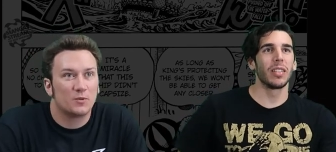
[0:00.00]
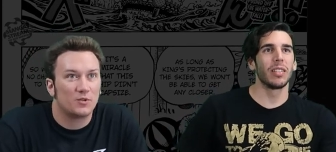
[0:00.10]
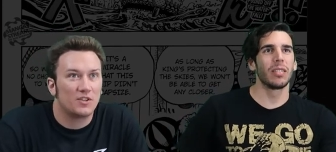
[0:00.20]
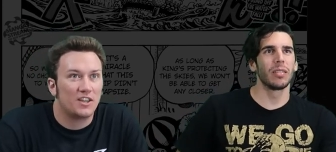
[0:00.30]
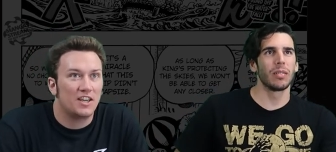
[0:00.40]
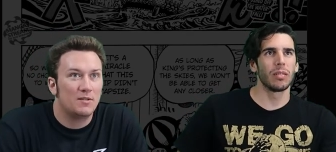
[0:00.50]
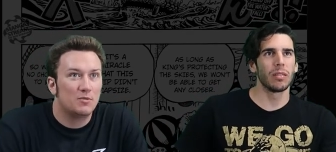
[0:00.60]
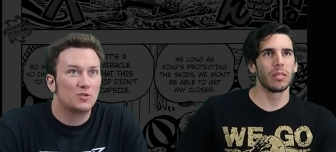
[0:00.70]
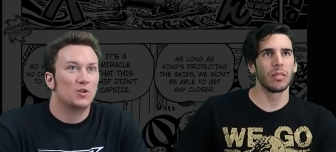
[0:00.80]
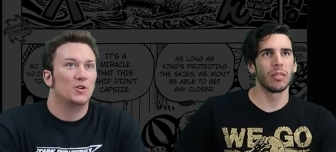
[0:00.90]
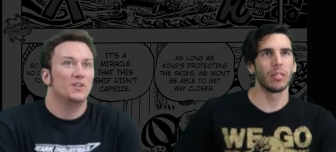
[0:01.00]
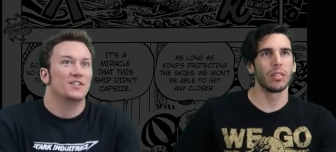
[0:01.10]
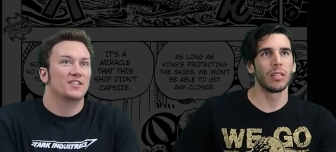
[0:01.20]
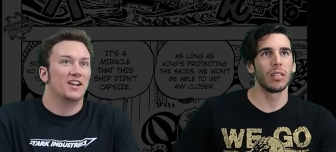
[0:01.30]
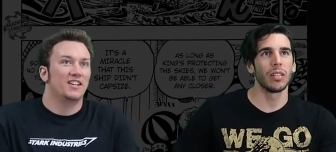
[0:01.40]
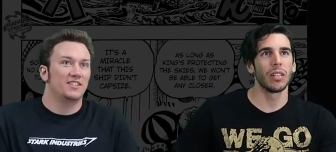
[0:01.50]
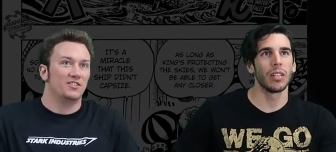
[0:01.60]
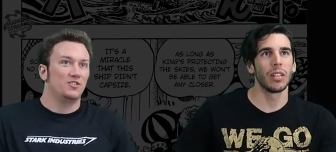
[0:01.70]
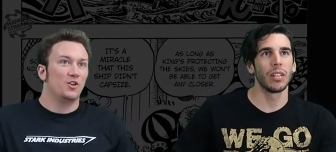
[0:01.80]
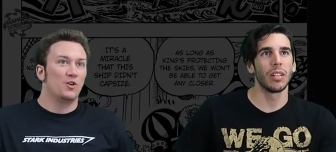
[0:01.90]
Speaker 1: With King patrolling the skies,
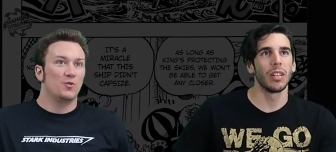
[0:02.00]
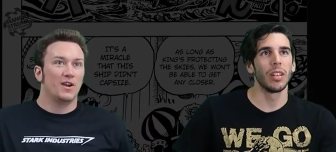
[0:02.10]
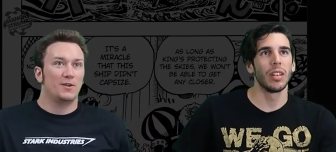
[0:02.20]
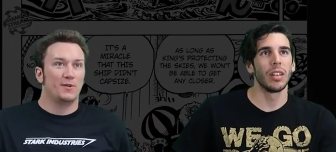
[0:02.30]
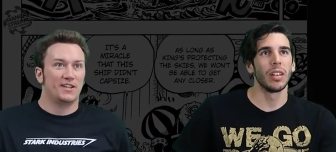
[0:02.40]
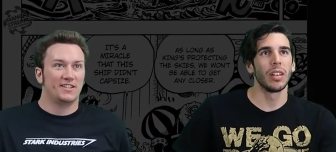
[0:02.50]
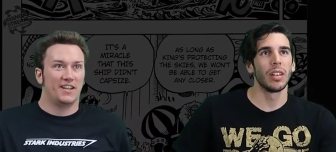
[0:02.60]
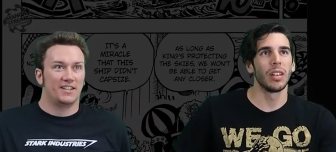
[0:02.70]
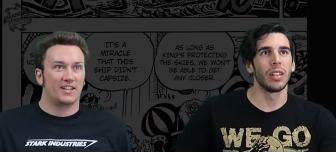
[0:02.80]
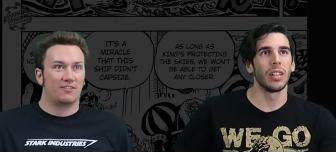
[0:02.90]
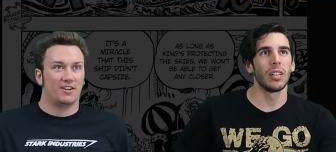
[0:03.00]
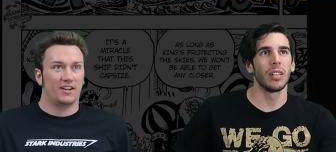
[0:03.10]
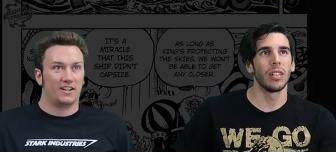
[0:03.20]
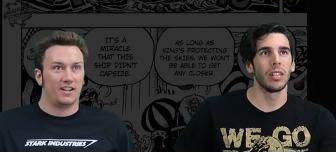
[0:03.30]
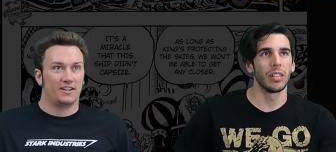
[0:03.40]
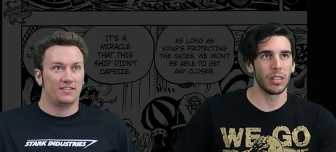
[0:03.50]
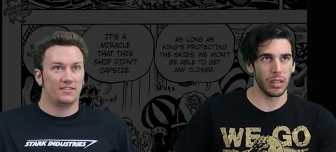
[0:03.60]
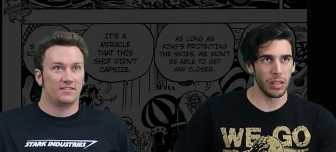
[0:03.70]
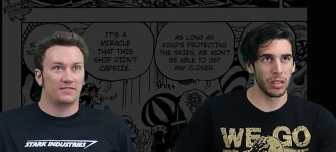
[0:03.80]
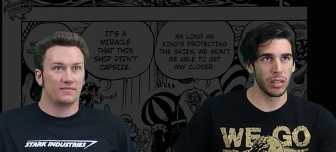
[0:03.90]
there's no way we can take that route again.
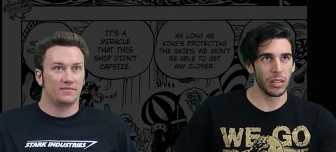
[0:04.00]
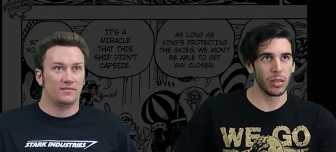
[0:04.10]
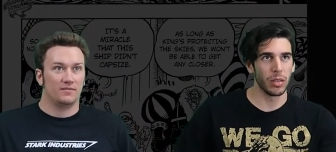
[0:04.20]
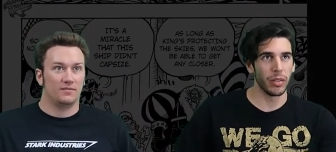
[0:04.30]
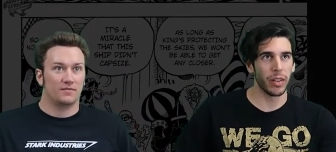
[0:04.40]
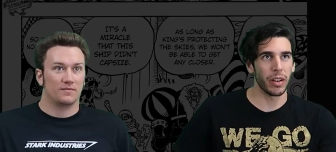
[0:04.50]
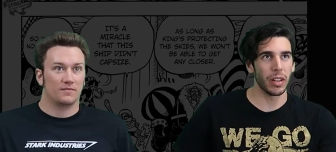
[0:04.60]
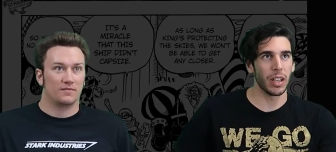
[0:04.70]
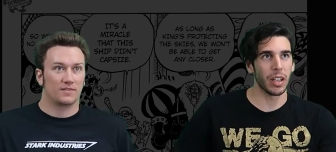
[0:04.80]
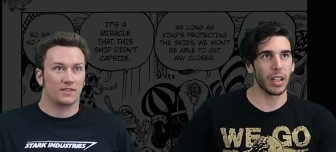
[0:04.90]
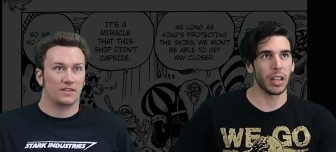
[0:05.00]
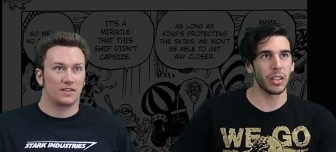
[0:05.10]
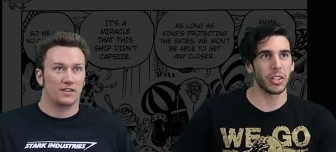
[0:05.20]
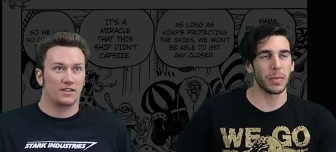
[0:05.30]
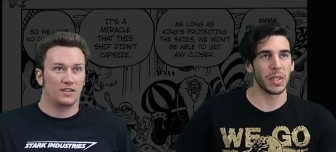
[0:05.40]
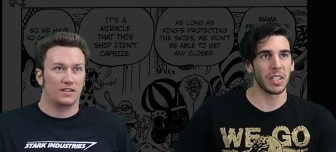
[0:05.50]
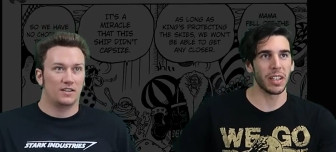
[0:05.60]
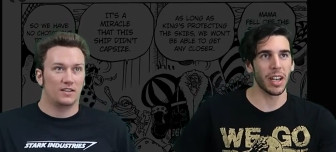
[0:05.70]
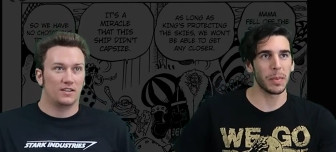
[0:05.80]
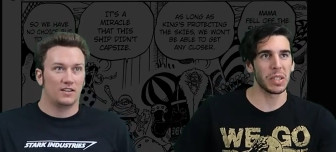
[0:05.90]
We're very lucky our ship didn't
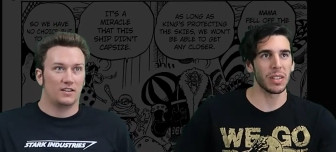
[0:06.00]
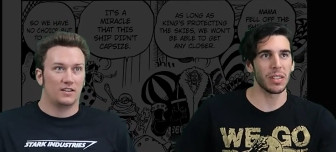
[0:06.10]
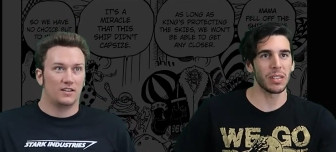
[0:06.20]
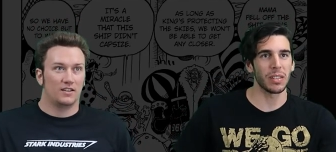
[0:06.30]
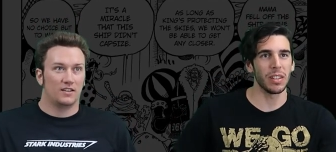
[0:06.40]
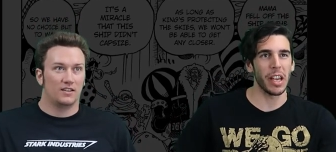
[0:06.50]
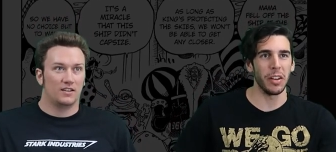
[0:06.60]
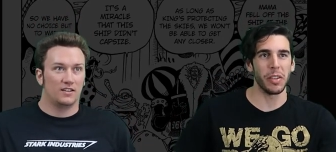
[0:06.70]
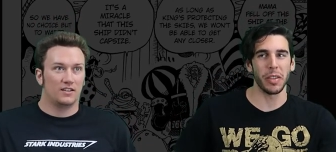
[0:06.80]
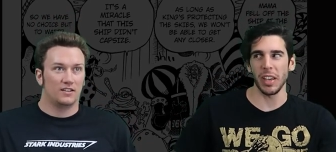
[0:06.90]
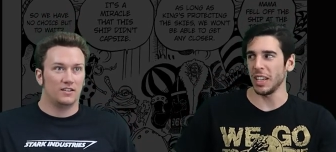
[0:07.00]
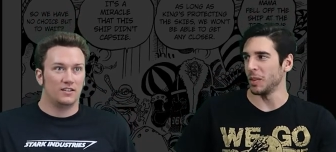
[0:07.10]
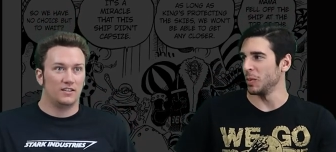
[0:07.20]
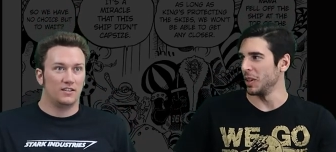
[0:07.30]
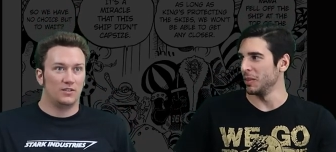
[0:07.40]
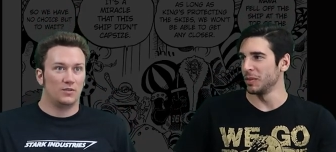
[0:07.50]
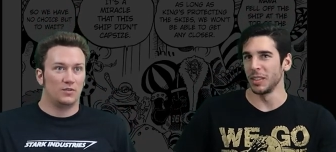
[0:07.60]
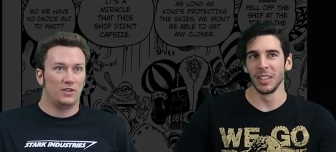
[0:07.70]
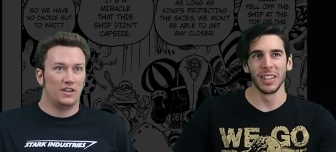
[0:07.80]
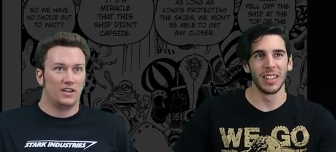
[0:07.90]
capsize. Yeah, you'd think it would have.
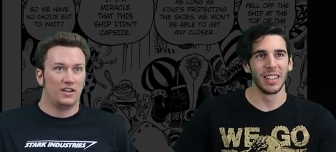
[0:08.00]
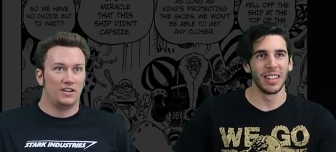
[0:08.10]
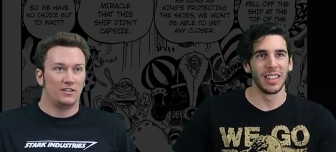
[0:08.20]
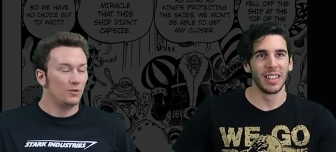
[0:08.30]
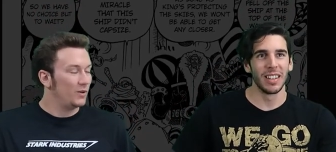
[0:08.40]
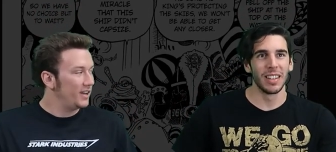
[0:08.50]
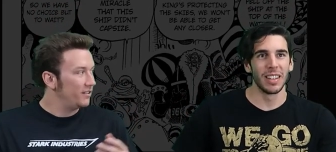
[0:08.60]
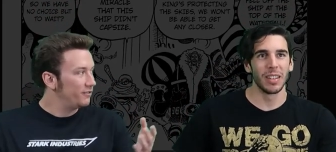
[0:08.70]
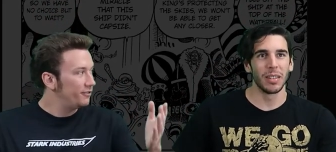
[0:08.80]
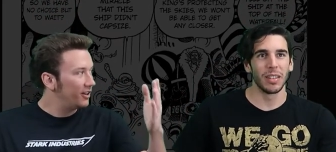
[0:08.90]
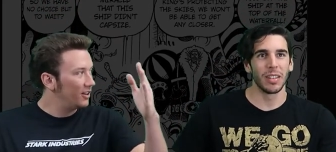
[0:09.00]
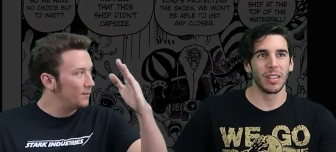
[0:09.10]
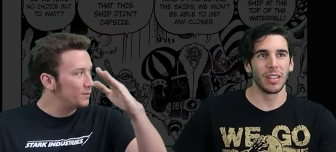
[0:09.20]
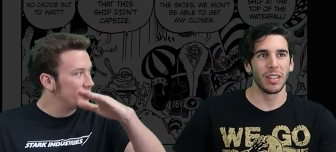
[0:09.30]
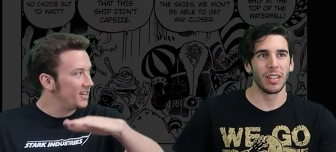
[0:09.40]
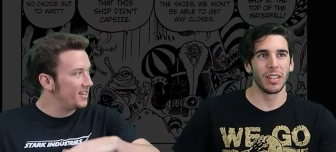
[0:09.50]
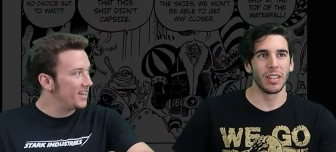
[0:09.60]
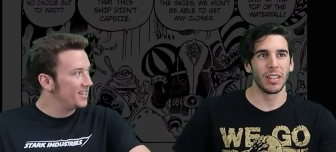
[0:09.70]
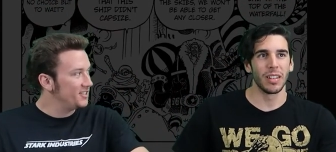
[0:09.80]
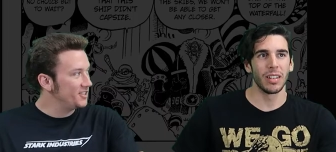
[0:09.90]
Yeah, the way it fell upside
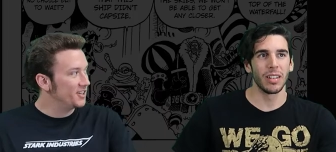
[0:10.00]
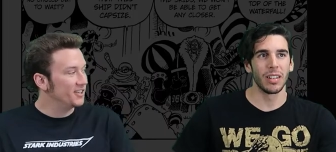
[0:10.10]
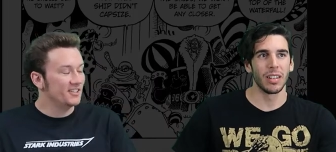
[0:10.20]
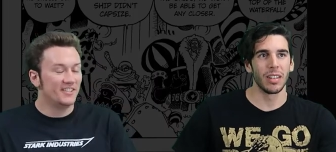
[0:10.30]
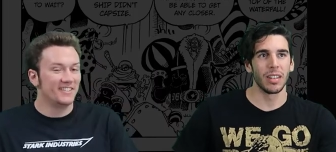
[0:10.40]
down, you know.